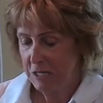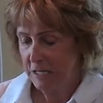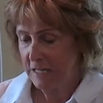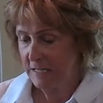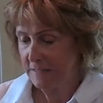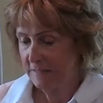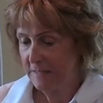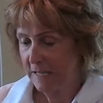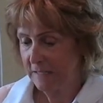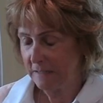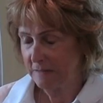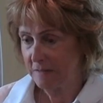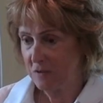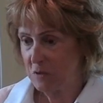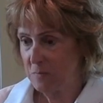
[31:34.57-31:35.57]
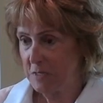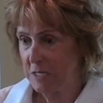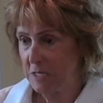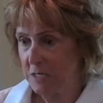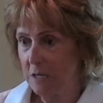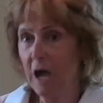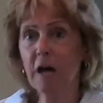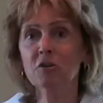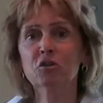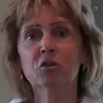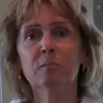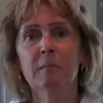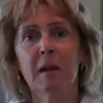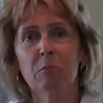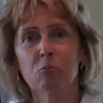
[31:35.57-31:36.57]
He says to me, "How's
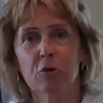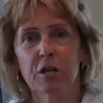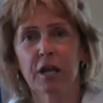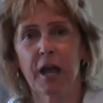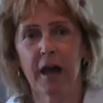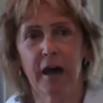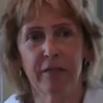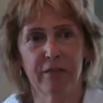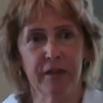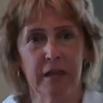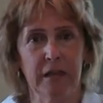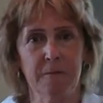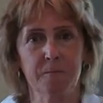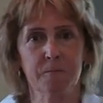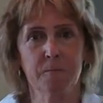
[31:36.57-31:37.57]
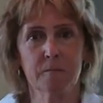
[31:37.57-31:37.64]
your memory, Kathy?"